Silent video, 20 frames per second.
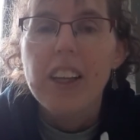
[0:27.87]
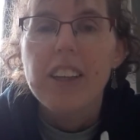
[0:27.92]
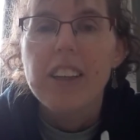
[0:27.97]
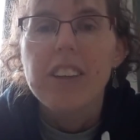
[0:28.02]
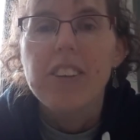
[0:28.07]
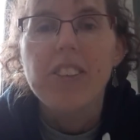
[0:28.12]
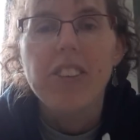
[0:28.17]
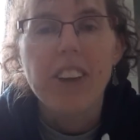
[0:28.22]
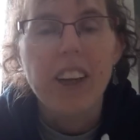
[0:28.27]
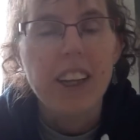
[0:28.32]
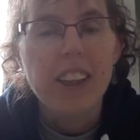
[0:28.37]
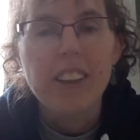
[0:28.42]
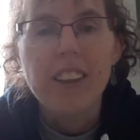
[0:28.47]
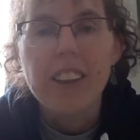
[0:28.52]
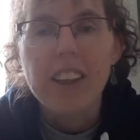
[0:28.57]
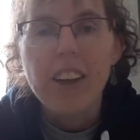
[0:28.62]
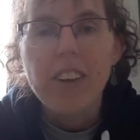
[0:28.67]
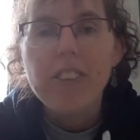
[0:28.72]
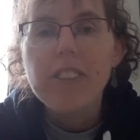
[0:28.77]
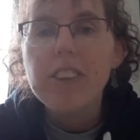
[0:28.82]
Find a
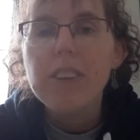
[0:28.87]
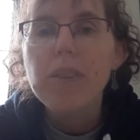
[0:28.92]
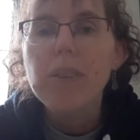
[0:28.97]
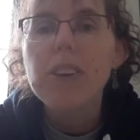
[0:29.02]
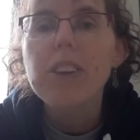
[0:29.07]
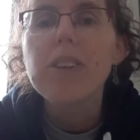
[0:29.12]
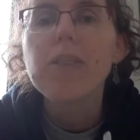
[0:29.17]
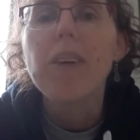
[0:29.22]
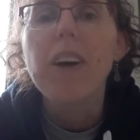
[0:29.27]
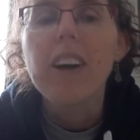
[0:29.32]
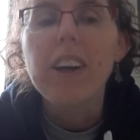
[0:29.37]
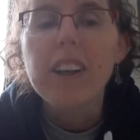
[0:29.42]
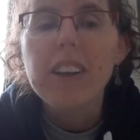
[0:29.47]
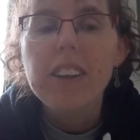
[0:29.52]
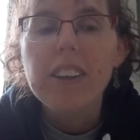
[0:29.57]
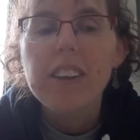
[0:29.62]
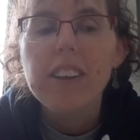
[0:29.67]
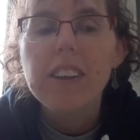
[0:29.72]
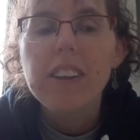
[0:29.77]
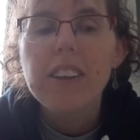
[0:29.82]
comfortable spot
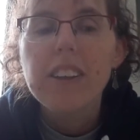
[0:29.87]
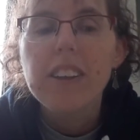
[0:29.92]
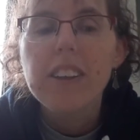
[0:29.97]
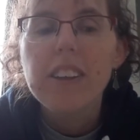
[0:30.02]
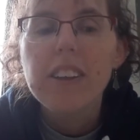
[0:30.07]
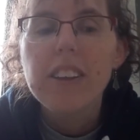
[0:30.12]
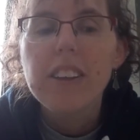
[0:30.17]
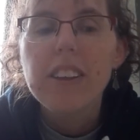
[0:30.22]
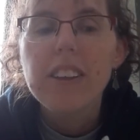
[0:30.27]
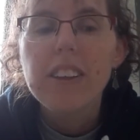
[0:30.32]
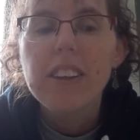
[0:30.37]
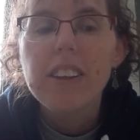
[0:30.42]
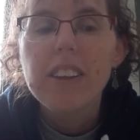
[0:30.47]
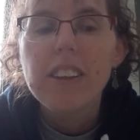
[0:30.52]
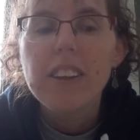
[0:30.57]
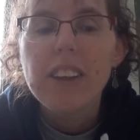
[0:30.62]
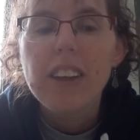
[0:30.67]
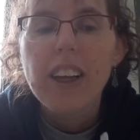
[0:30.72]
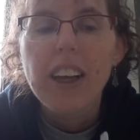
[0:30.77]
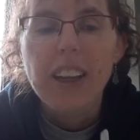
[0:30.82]

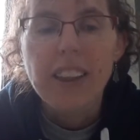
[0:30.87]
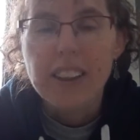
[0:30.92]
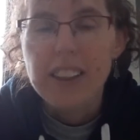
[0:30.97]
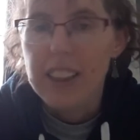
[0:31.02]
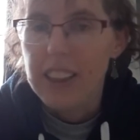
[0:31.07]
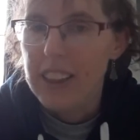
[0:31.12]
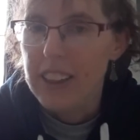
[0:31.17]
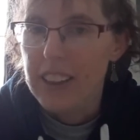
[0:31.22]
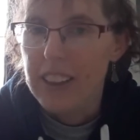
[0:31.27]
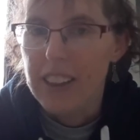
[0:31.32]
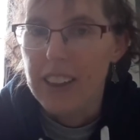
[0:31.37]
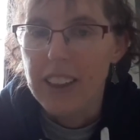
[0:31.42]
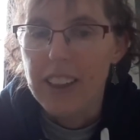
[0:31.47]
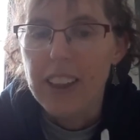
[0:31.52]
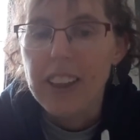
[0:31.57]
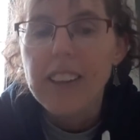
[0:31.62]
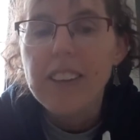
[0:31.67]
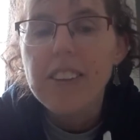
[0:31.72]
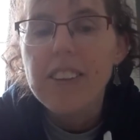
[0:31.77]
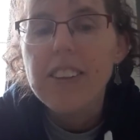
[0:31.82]
and take a
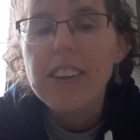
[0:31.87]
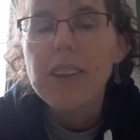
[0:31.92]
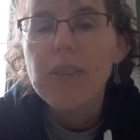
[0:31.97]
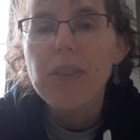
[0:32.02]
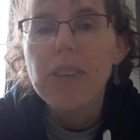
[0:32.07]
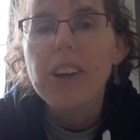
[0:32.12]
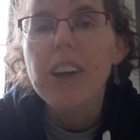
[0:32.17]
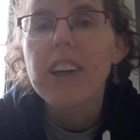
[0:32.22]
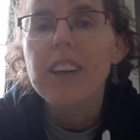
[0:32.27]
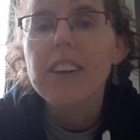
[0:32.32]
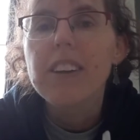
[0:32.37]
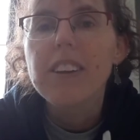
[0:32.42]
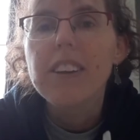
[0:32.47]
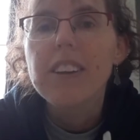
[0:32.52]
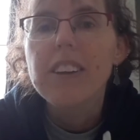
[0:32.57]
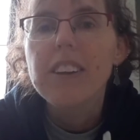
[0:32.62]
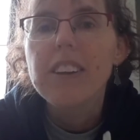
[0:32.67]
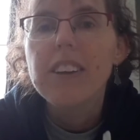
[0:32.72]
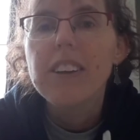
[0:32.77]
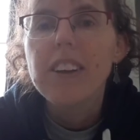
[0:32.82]
nice deep breath
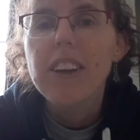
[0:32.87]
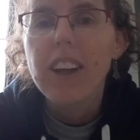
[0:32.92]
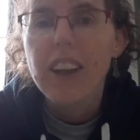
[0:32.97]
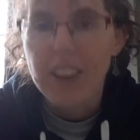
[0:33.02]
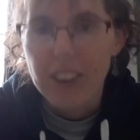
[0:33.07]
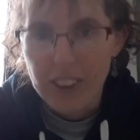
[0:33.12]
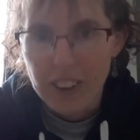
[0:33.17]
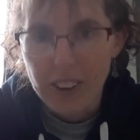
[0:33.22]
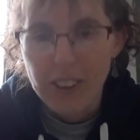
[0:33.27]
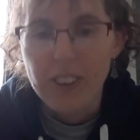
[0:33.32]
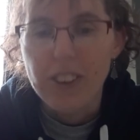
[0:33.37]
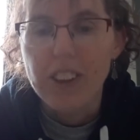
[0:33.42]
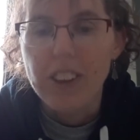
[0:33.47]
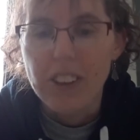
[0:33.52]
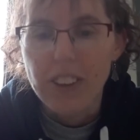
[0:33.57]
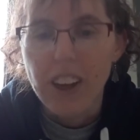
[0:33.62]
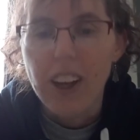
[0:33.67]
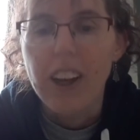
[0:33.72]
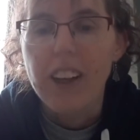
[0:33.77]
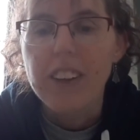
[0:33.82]
and close
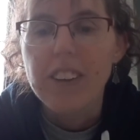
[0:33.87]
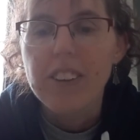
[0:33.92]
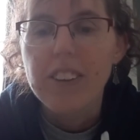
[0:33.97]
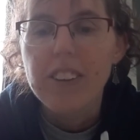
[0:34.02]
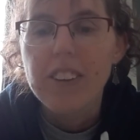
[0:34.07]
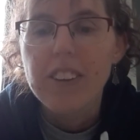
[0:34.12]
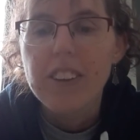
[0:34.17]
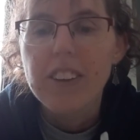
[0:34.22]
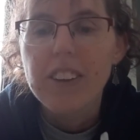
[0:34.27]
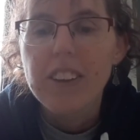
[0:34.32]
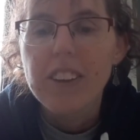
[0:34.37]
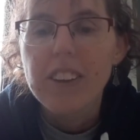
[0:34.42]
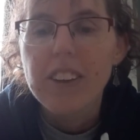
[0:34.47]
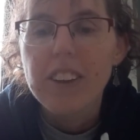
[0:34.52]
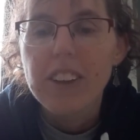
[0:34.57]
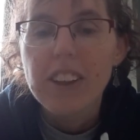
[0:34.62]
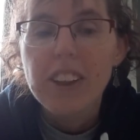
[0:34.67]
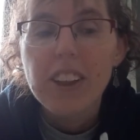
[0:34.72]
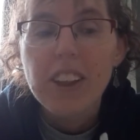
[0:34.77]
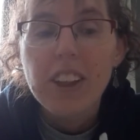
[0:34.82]
your eyes.
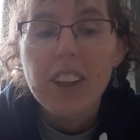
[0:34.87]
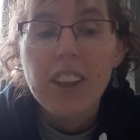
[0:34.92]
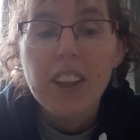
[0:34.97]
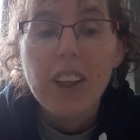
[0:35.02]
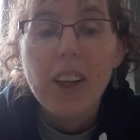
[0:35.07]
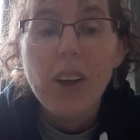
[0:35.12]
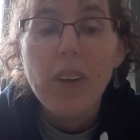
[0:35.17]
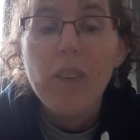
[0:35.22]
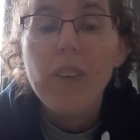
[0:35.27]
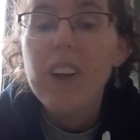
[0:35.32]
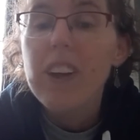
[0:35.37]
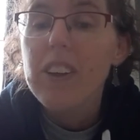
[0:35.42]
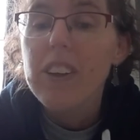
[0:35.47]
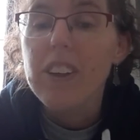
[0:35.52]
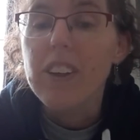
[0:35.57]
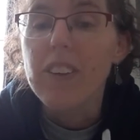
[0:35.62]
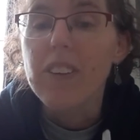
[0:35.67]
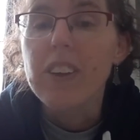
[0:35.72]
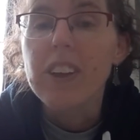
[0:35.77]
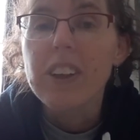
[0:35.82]
We are
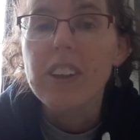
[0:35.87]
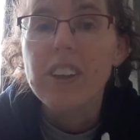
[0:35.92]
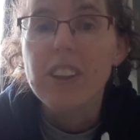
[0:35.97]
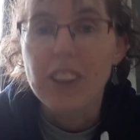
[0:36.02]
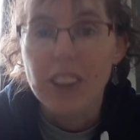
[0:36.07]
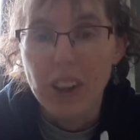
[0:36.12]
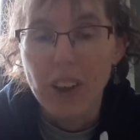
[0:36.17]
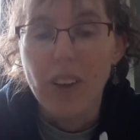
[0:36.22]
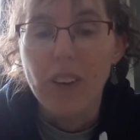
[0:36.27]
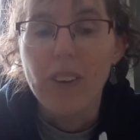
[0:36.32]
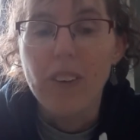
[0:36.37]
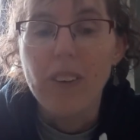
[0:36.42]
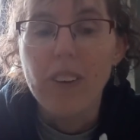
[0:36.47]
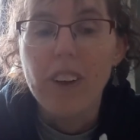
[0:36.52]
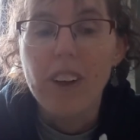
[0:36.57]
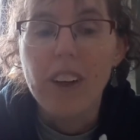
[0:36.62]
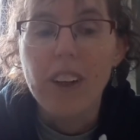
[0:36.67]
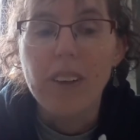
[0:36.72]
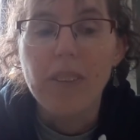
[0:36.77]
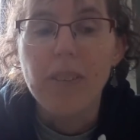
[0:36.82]
going to go
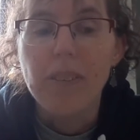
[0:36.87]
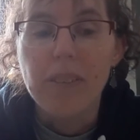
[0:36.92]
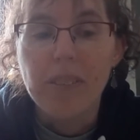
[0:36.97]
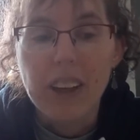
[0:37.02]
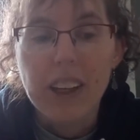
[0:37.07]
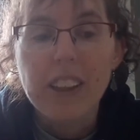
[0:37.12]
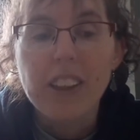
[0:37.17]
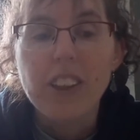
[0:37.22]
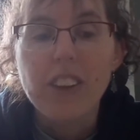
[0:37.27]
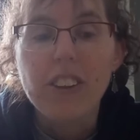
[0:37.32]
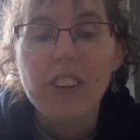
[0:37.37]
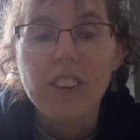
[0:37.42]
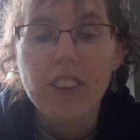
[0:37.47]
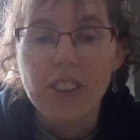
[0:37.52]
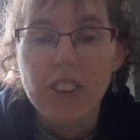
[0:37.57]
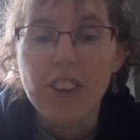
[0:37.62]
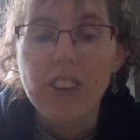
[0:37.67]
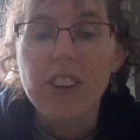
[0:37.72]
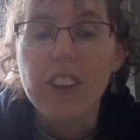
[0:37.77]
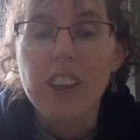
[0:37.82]
on a magical
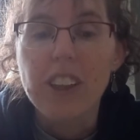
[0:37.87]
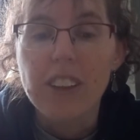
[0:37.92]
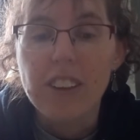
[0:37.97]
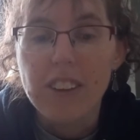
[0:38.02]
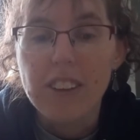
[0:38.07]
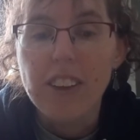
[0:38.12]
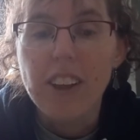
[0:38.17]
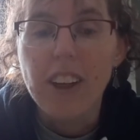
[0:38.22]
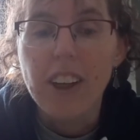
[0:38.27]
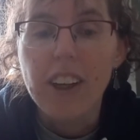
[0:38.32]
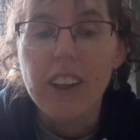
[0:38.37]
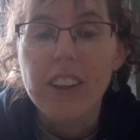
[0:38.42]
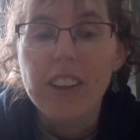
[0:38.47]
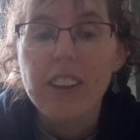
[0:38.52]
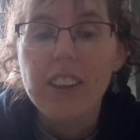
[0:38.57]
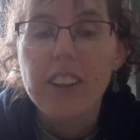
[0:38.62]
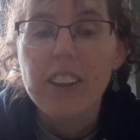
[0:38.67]
journey inside.